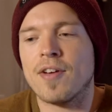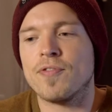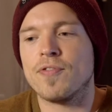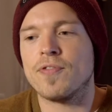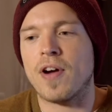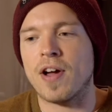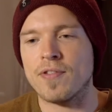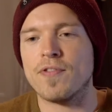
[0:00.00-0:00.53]
I
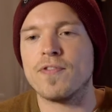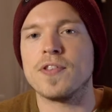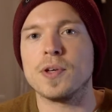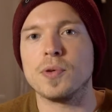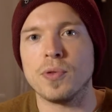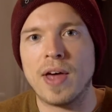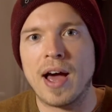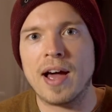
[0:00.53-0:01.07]

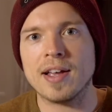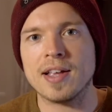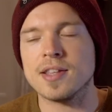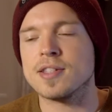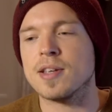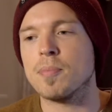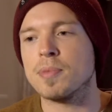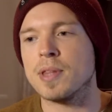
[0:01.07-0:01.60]
feel that.
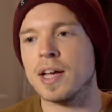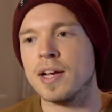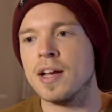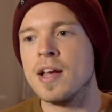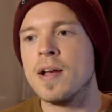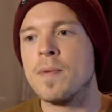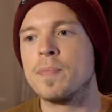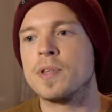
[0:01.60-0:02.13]
It's something,
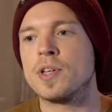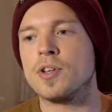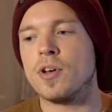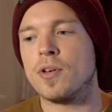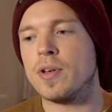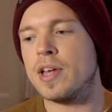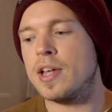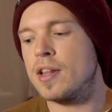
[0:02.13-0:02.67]
you
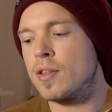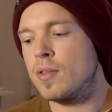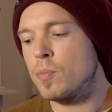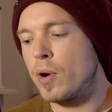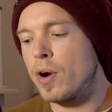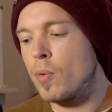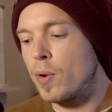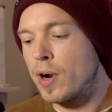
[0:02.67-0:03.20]
know,
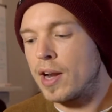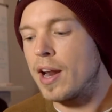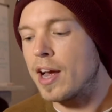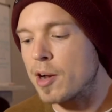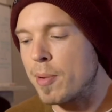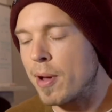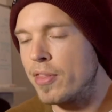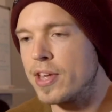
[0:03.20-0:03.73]
what I
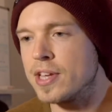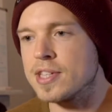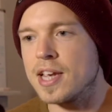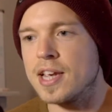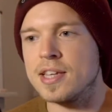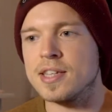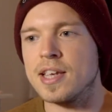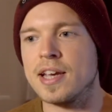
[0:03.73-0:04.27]
like about this
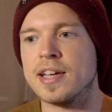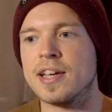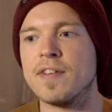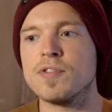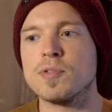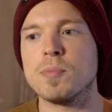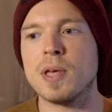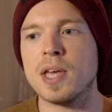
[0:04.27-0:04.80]
is it
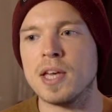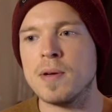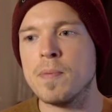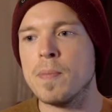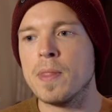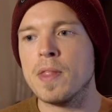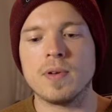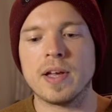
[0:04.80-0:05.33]
gives me
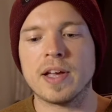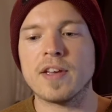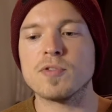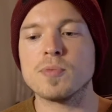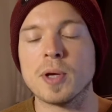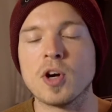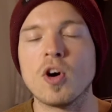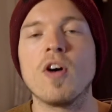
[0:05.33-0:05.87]

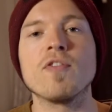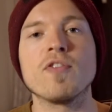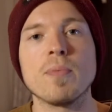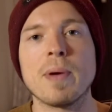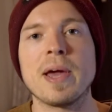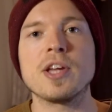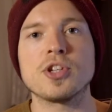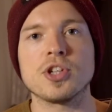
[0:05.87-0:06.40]

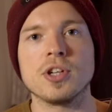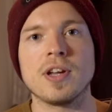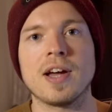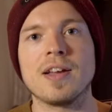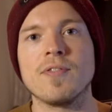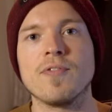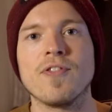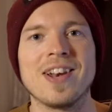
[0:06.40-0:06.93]
confirmation
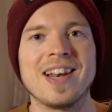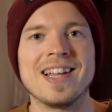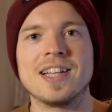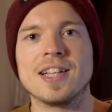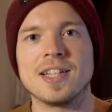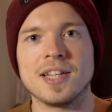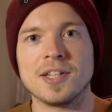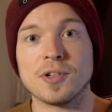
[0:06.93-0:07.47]
and
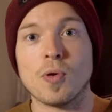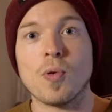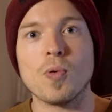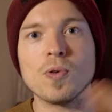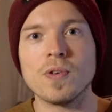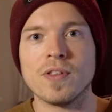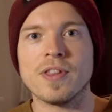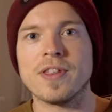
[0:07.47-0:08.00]
validity to
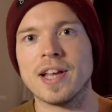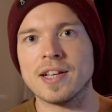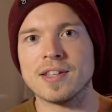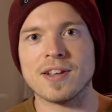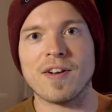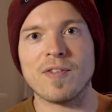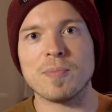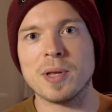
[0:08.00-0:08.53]
all of the things
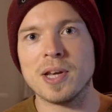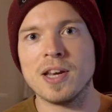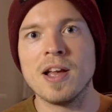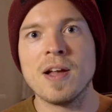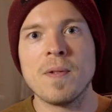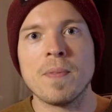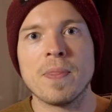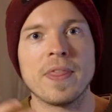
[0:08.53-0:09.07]
that I've been
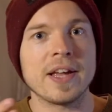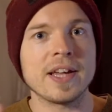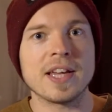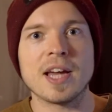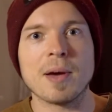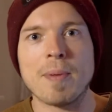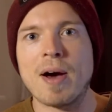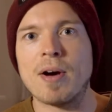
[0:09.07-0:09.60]

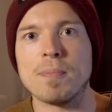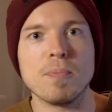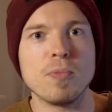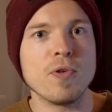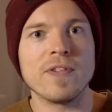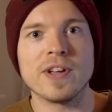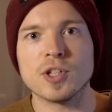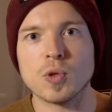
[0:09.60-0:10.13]
thinking about,
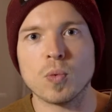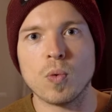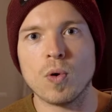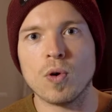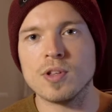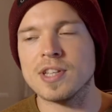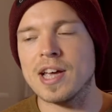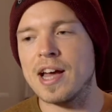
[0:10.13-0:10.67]
moving
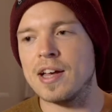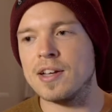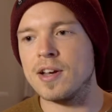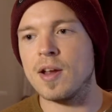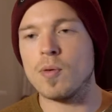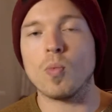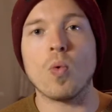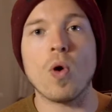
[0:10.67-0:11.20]
towards,
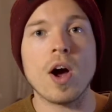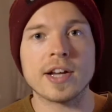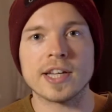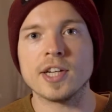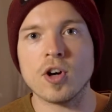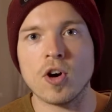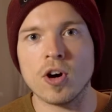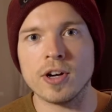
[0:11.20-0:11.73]
and
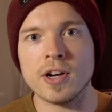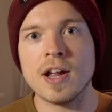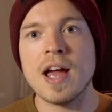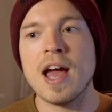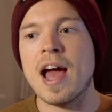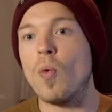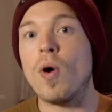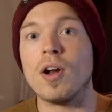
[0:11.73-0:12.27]
working on,
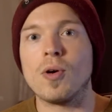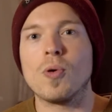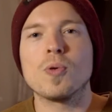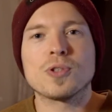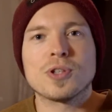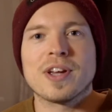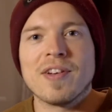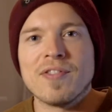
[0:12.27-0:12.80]
while
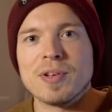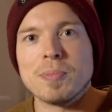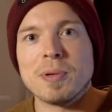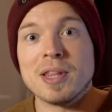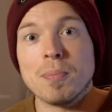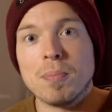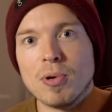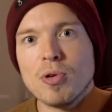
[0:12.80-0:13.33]
also giving
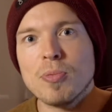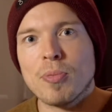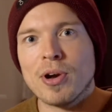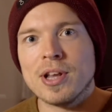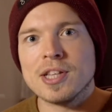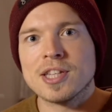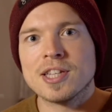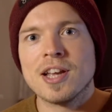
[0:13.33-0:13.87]
me the
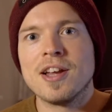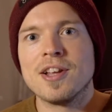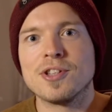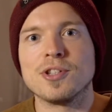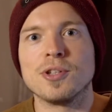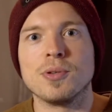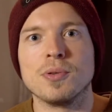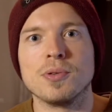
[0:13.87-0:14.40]
blueprints
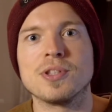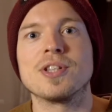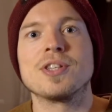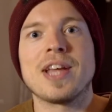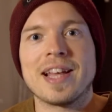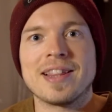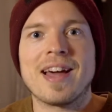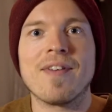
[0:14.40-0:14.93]
to
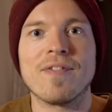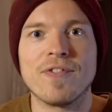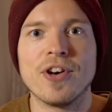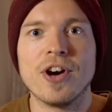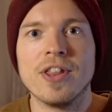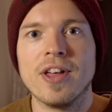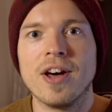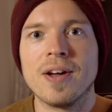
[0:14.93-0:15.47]
take that
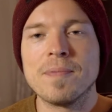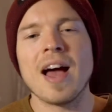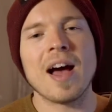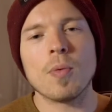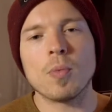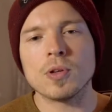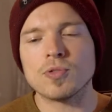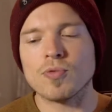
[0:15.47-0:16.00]
further.
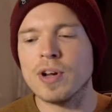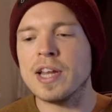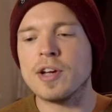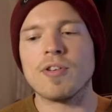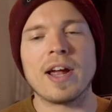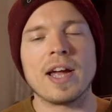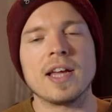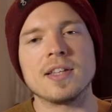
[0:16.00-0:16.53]
And what's really
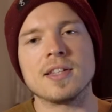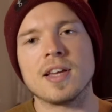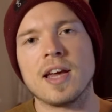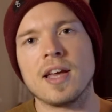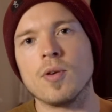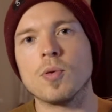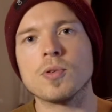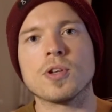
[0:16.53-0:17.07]
great is
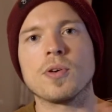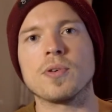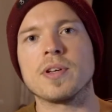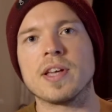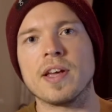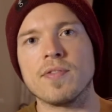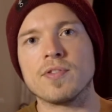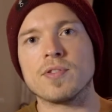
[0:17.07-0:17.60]
it also
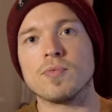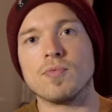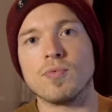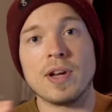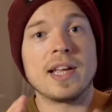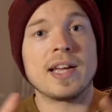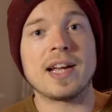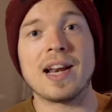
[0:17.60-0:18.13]
gives
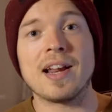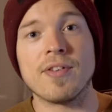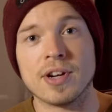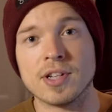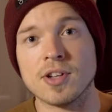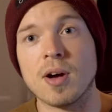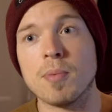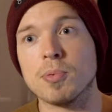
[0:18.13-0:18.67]
really clear
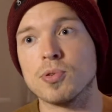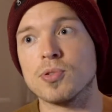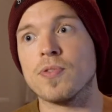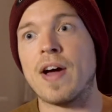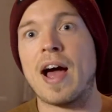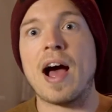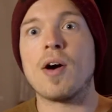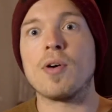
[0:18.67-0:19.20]
examples
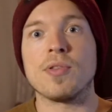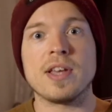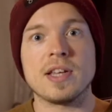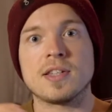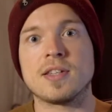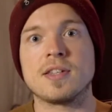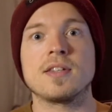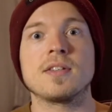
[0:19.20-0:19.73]
of how
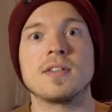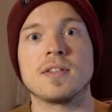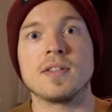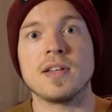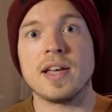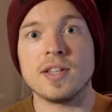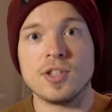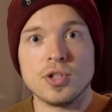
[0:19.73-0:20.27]
this
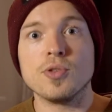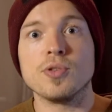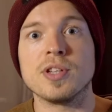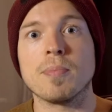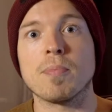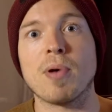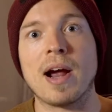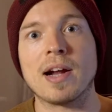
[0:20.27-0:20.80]
is
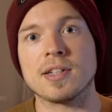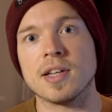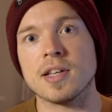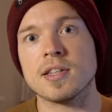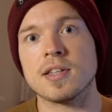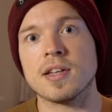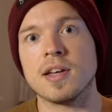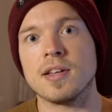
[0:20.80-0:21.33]
used in
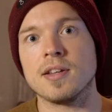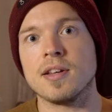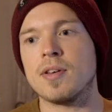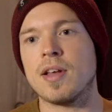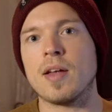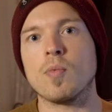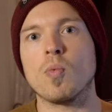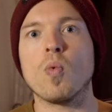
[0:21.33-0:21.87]
practice,
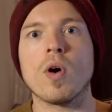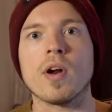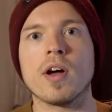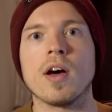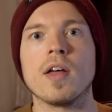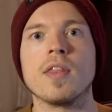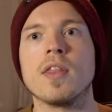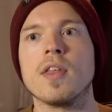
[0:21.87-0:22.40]
and what
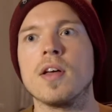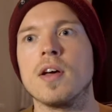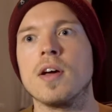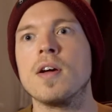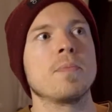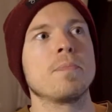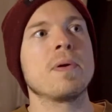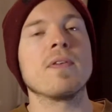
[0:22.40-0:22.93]
are
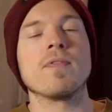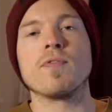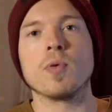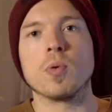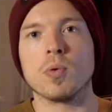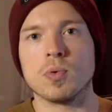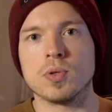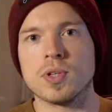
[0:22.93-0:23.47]
the
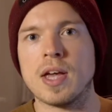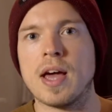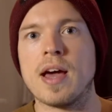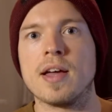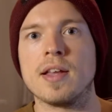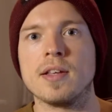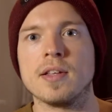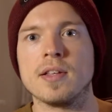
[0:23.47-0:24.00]
pitfalls
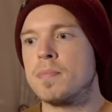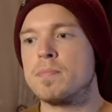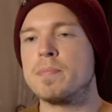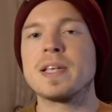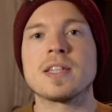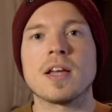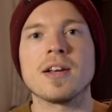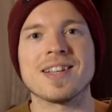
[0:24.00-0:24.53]
and
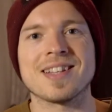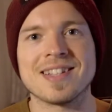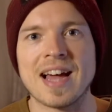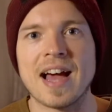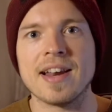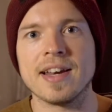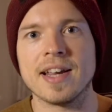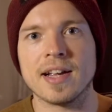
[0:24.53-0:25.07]

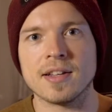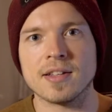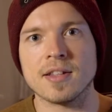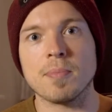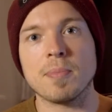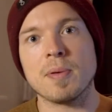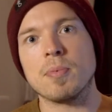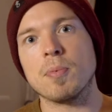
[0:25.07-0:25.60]
misunderstandings
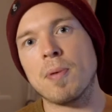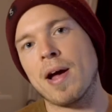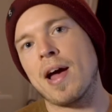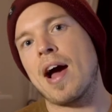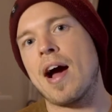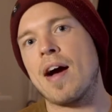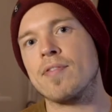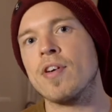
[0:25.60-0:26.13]
that people might
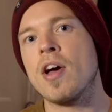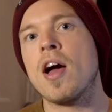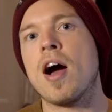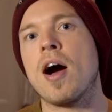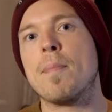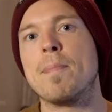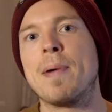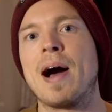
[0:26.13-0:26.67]
have
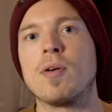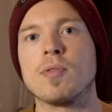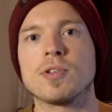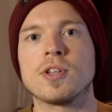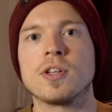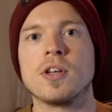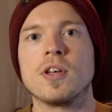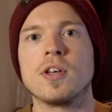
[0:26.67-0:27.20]

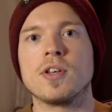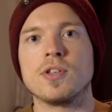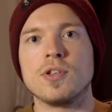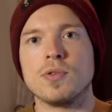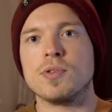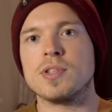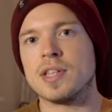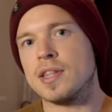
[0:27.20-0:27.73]
about
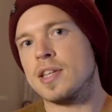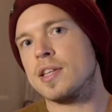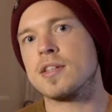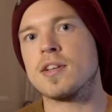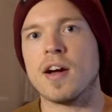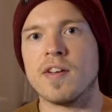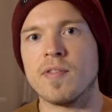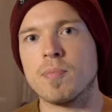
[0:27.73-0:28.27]
using
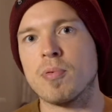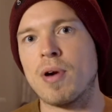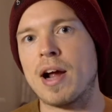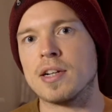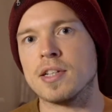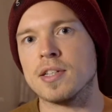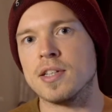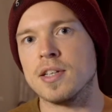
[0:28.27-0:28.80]
these kind of
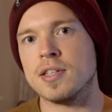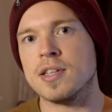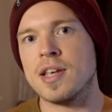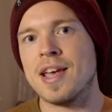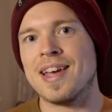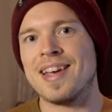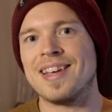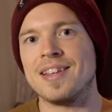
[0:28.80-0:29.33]

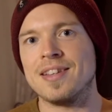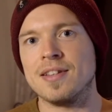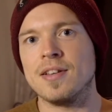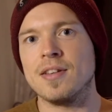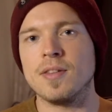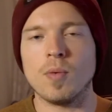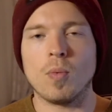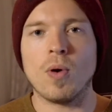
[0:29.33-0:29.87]
practices
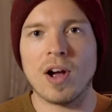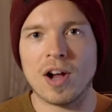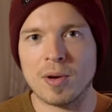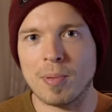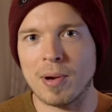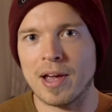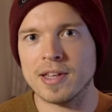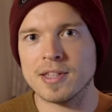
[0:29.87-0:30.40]
in the
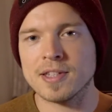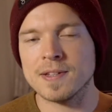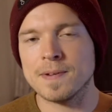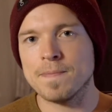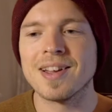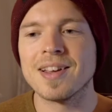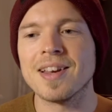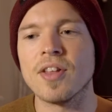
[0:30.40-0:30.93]
workplace.
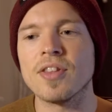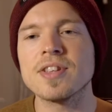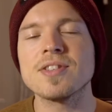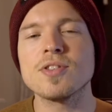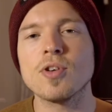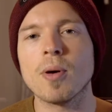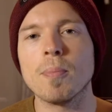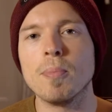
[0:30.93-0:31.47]
Now, this
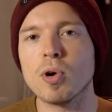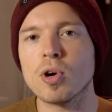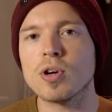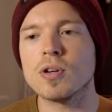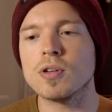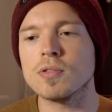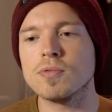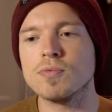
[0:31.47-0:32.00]
is not a
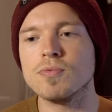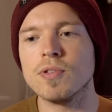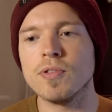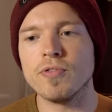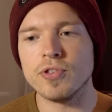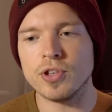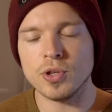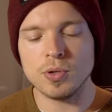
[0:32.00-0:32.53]
book
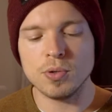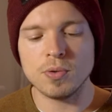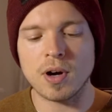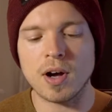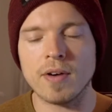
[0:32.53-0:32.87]
review.